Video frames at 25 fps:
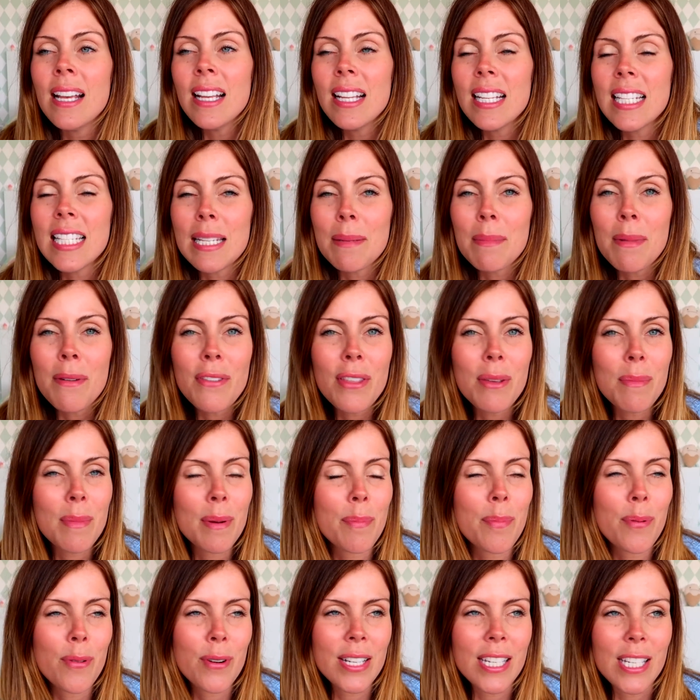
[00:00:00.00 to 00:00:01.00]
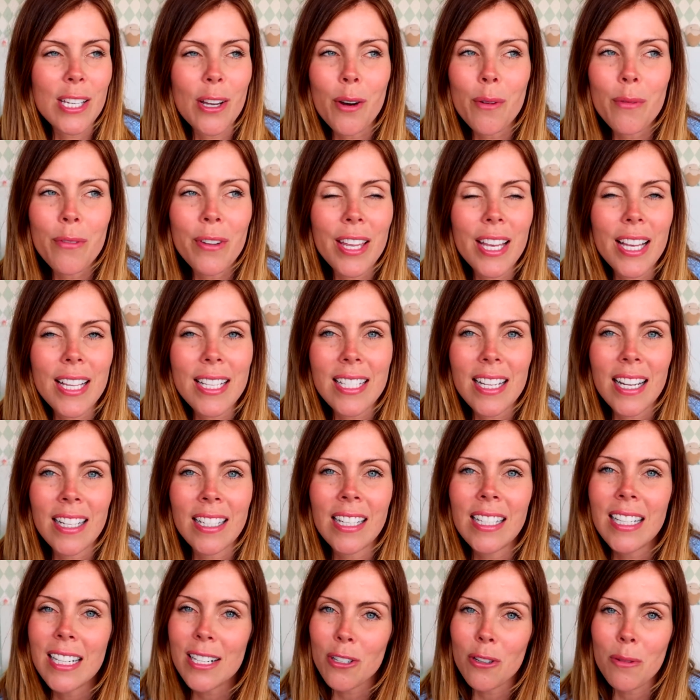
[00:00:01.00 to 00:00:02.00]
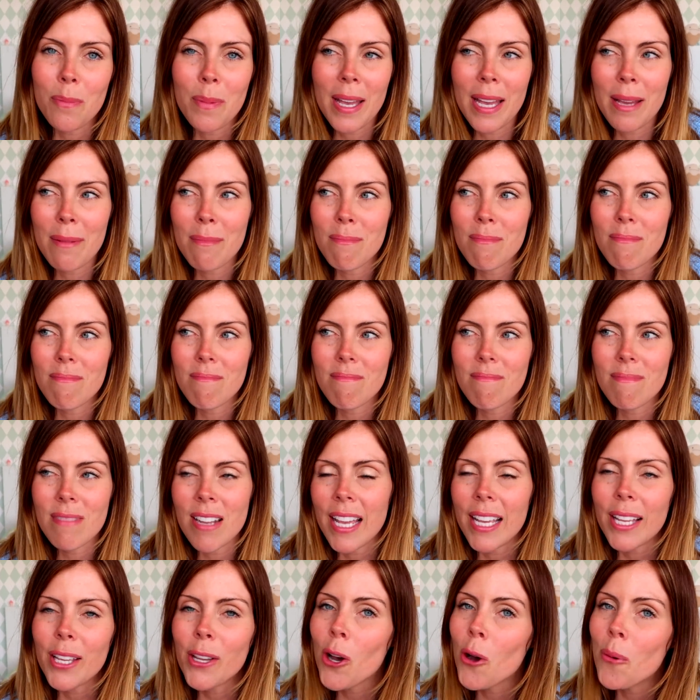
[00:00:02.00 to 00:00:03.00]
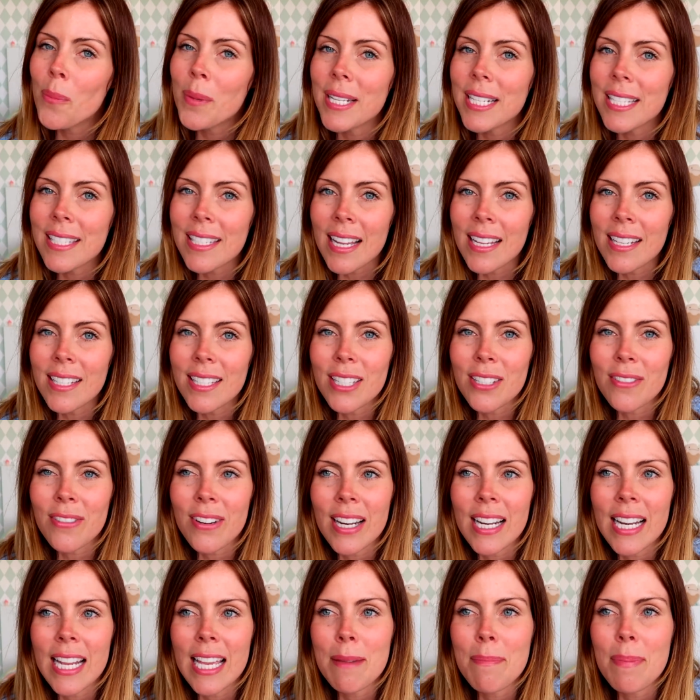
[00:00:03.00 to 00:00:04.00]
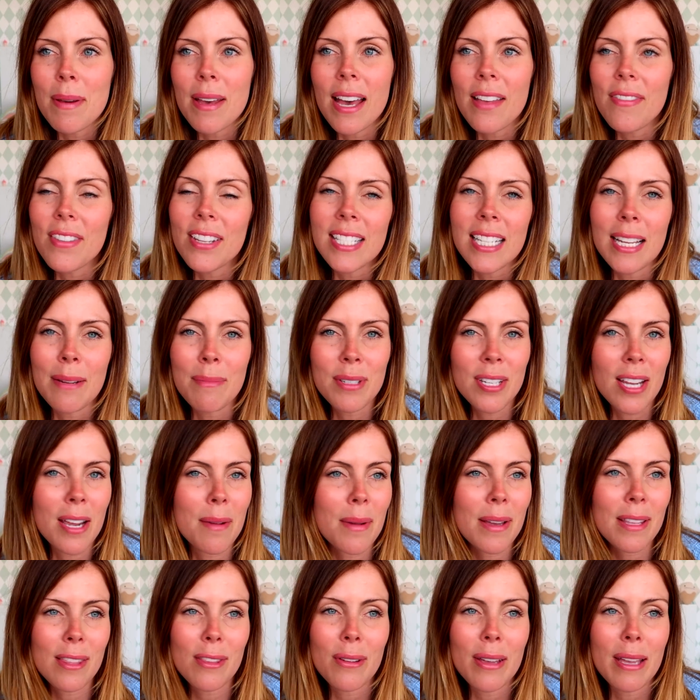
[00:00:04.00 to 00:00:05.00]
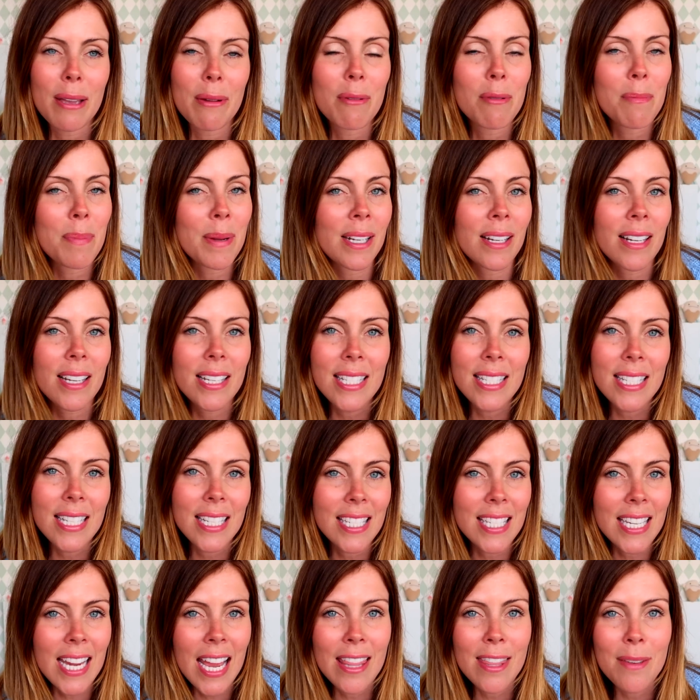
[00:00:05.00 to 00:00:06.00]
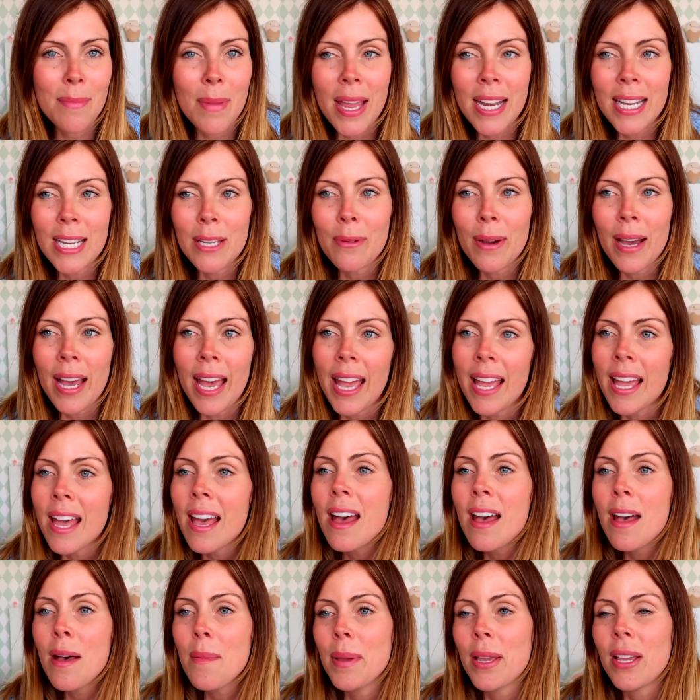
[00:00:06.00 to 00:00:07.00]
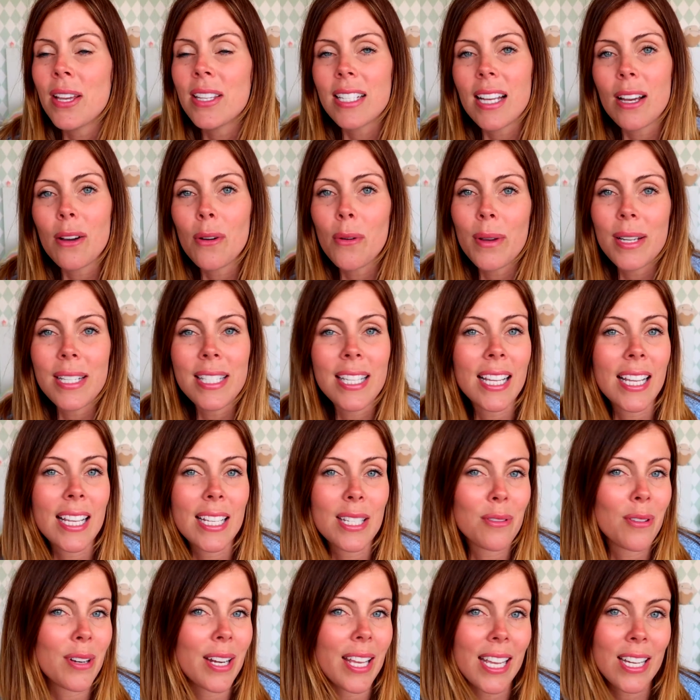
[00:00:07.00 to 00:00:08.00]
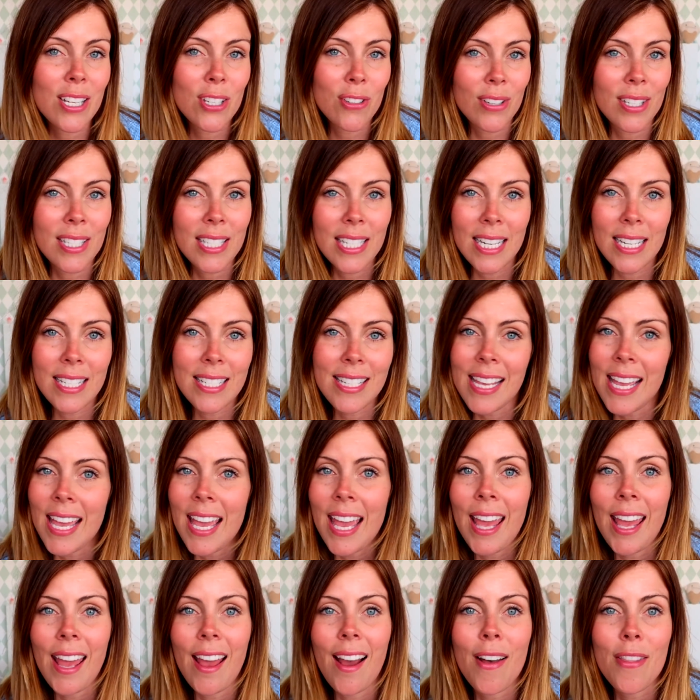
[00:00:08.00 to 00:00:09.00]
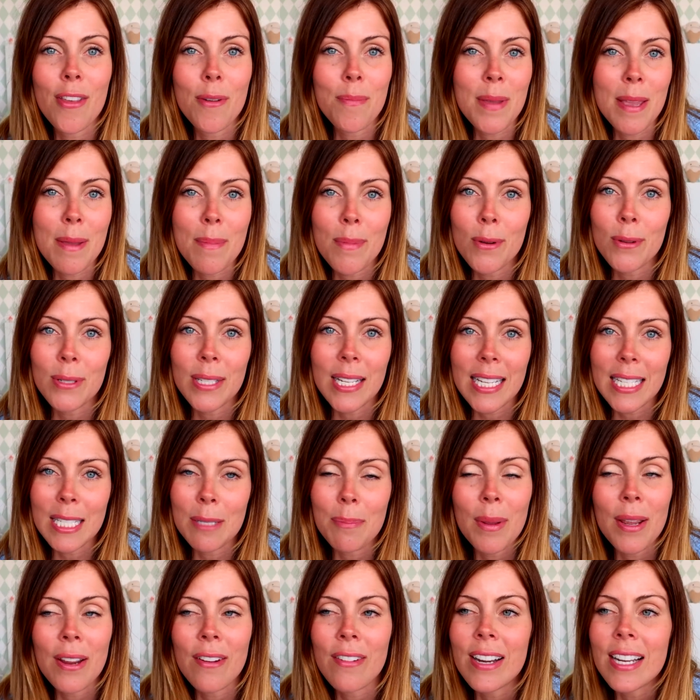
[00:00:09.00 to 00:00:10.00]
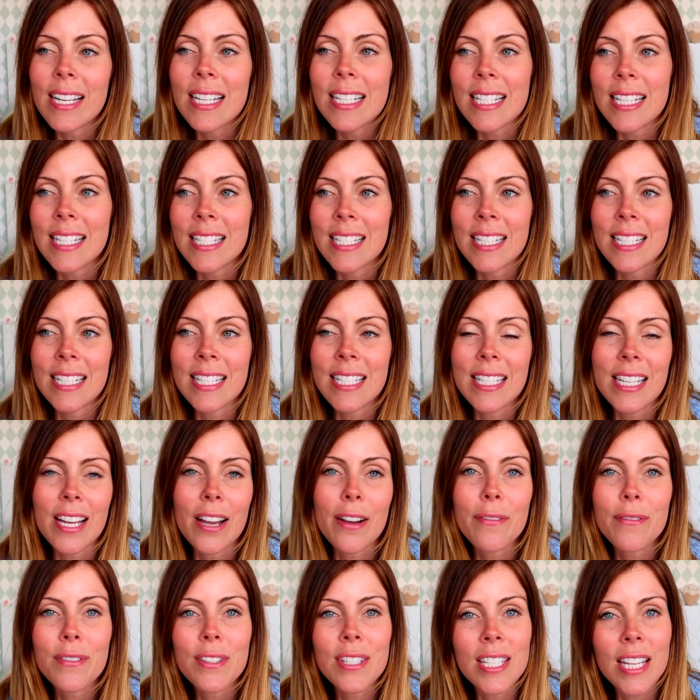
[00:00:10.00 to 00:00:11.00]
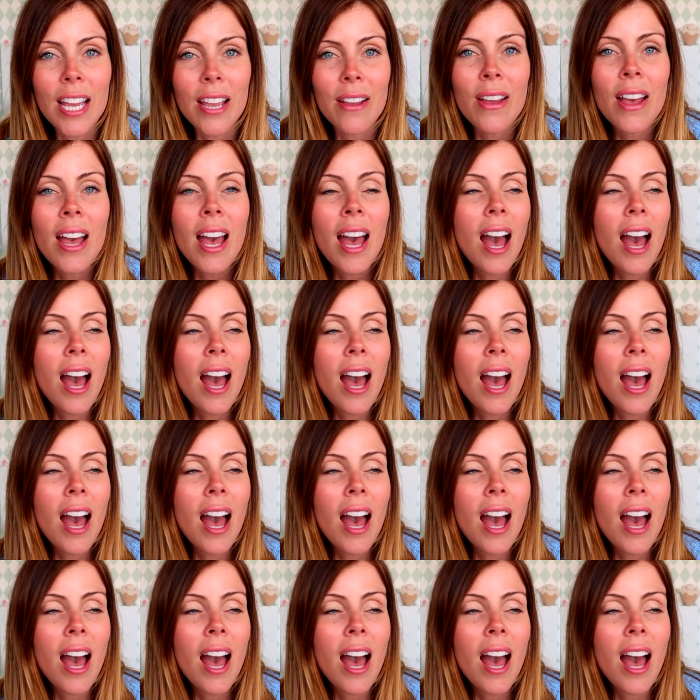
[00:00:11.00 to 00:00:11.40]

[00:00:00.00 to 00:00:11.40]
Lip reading: Some of them are pretty obvious and a little bit like common sense really, but at the same time I thought it would be nice to share them anyway, because I always think it's really interesting to hear other people's experiences and stuff. So